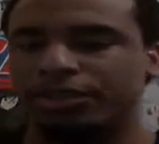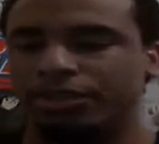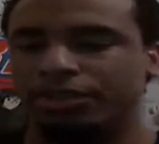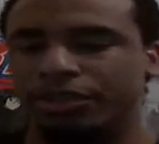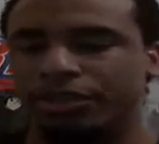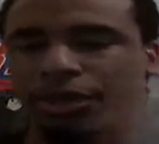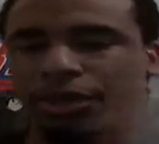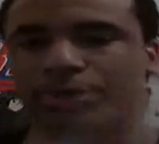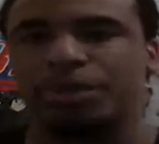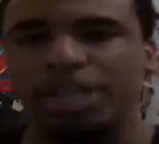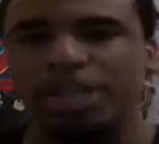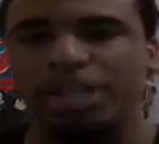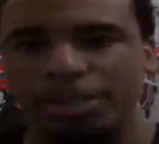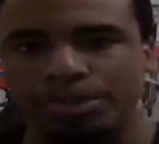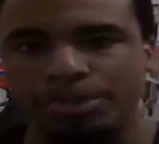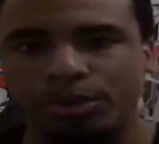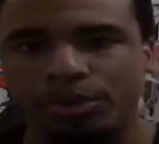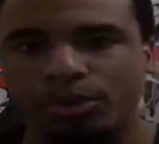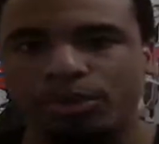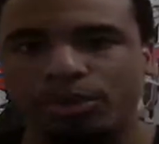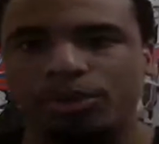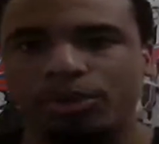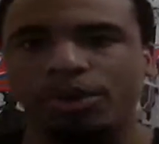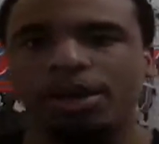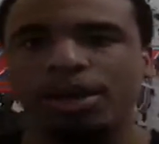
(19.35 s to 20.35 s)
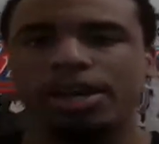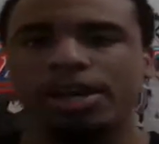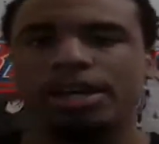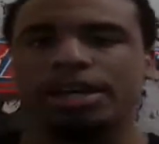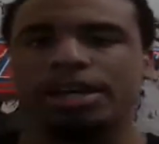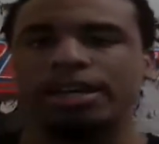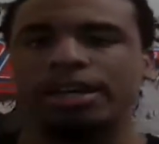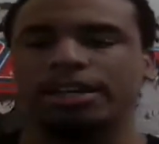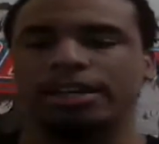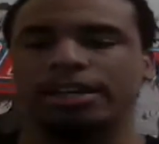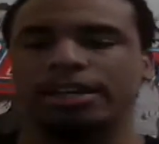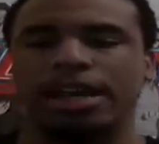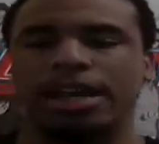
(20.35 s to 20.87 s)
their people
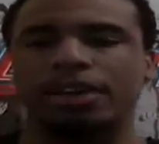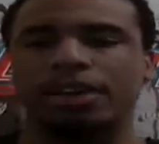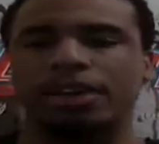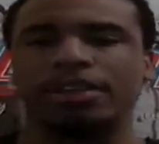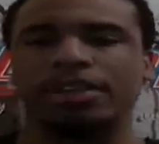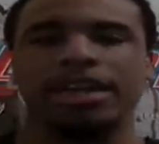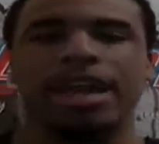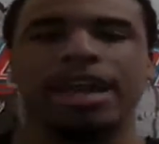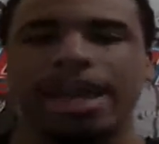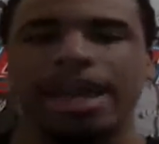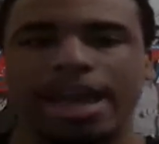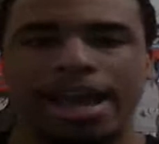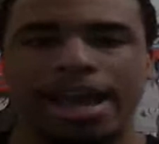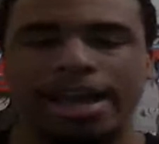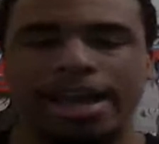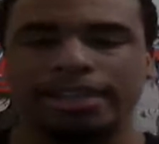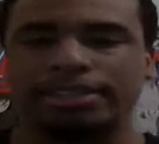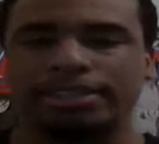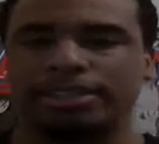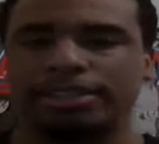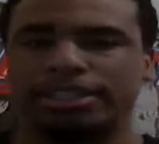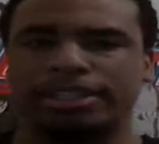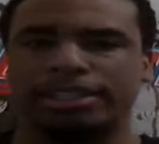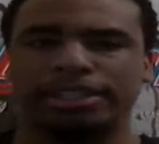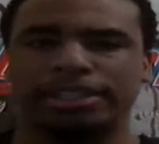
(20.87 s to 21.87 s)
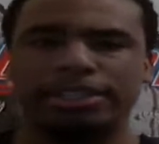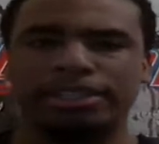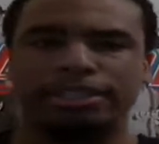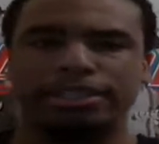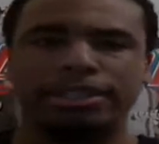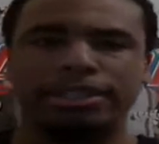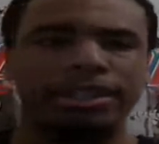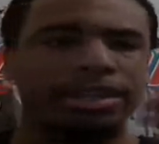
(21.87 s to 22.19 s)
and how they act. And